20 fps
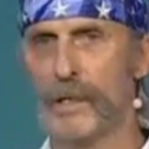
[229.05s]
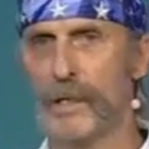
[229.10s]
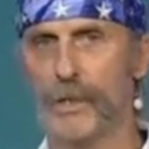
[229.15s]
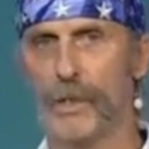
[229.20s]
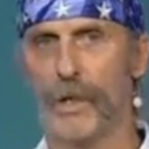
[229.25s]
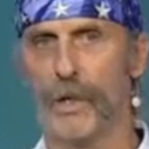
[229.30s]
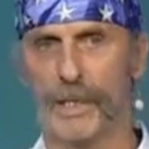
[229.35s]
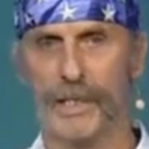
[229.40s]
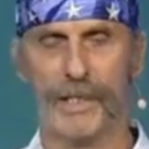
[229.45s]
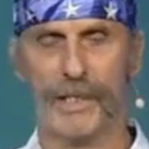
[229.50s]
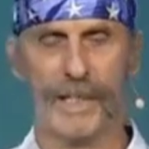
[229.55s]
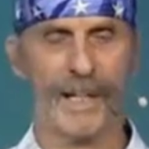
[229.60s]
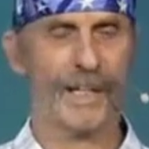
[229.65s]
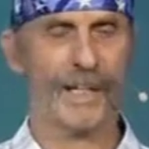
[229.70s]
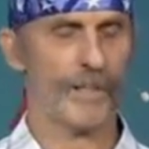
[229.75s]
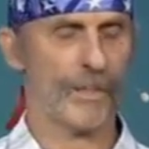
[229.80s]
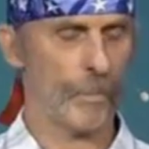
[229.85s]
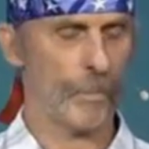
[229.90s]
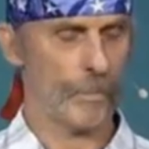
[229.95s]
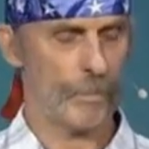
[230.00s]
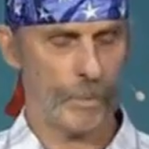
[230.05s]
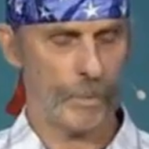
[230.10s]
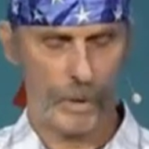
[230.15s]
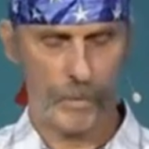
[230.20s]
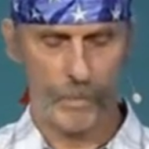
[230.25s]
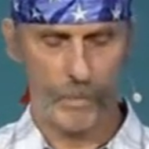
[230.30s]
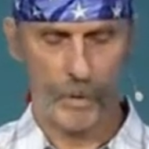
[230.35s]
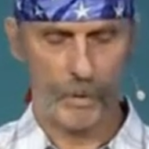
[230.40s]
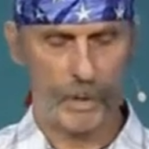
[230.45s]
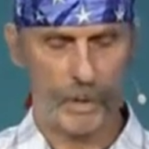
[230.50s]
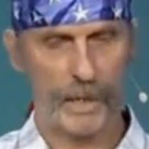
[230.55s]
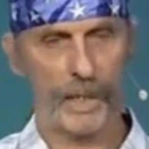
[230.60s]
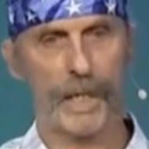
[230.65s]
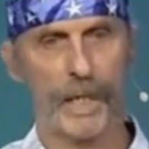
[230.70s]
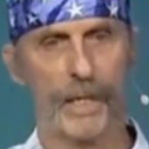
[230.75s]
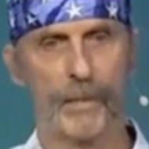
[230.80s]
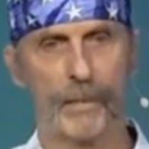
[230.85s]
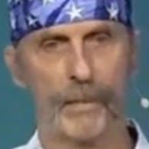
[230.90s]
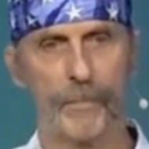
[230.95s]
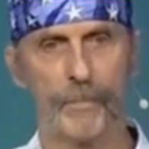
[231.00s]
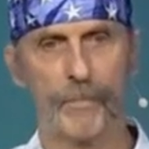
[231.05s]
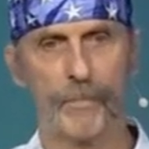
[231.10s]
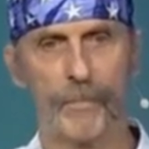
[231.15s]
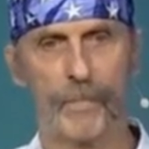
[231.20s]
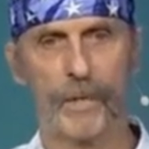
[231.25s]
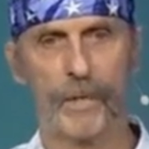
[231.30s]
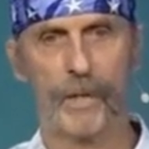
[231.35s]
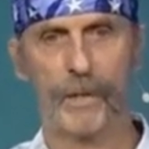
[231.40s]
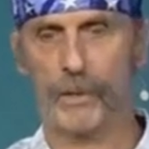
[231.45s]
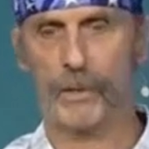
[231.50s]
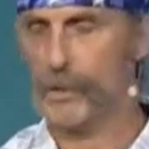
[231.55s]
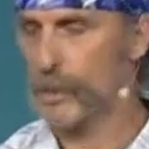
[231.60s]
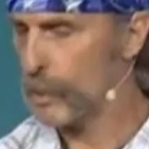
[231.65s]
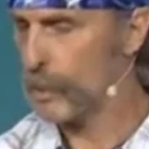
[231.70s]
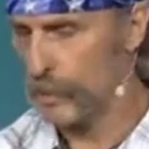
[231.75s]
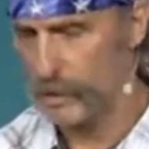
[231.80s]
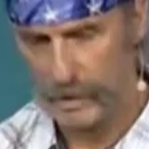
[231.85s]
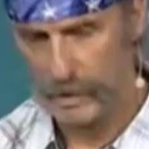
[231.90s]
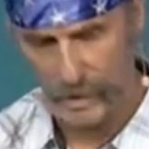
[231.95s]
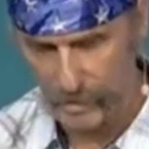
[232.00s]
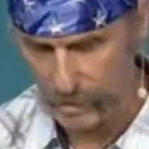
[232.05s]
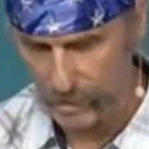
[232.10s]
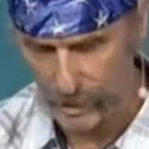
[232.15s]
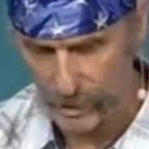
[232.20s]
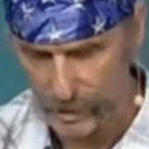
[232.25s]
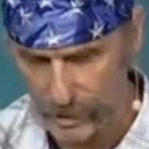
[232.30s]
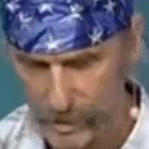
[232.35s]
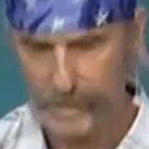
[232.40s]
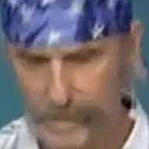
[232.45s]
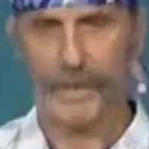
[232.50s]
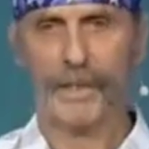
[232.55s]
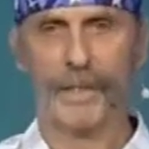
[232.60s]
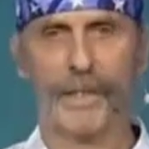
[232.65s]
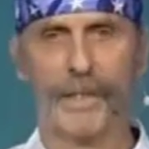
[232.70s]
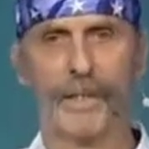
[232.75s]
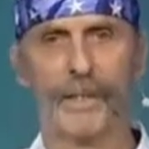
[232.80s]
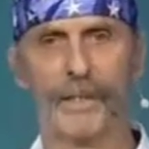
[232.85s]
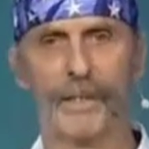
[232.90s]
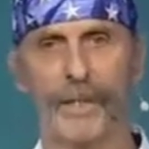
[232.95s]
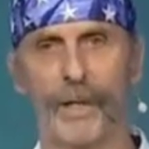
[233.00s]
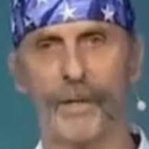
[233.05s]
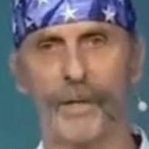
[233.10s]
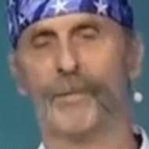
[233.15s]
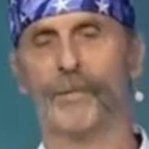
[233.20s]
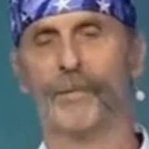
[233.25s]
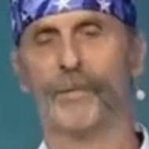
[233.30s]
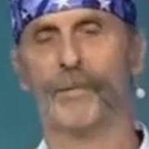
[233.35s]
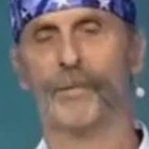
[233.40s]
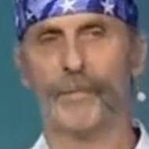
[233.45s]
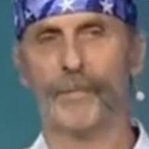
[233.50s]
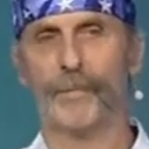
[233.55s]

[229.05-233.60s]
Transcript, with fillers: So I decided to put them both together, and there still wasn't enough money. So